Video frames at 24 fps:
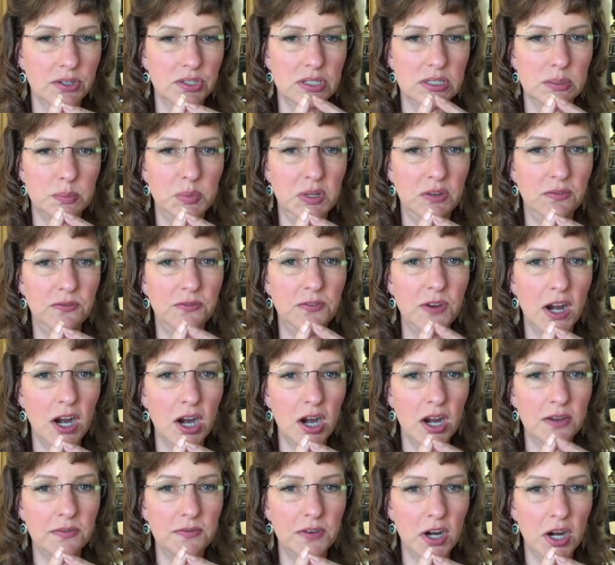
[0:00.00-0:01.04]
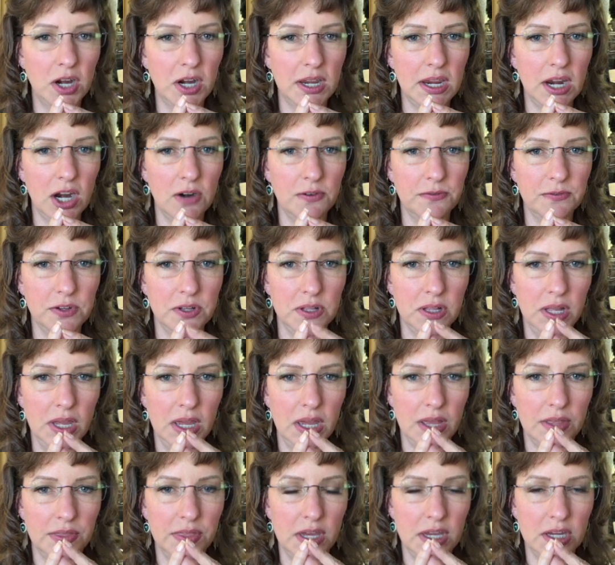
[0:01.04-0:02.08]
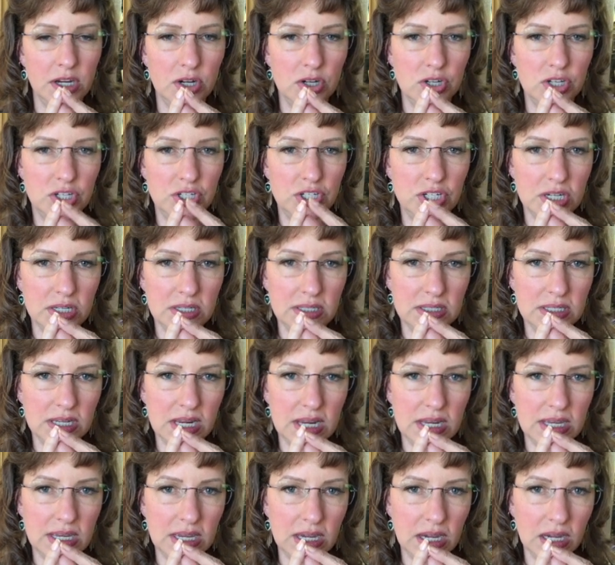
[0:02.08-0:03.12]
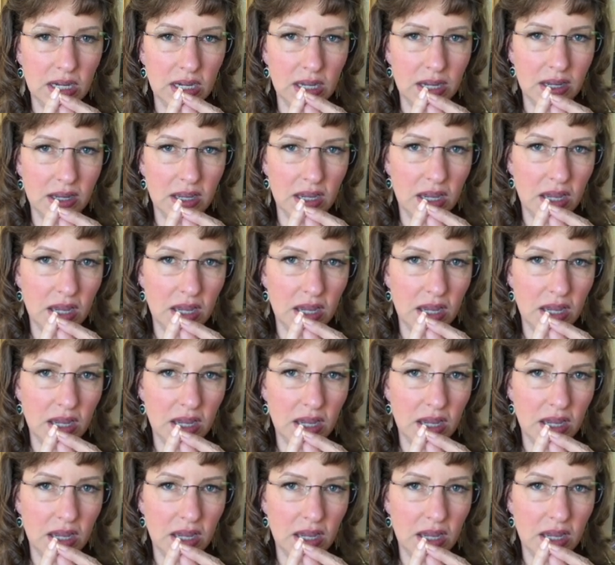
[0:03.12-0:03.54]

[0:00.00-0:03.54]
Just be very careful that you're just taking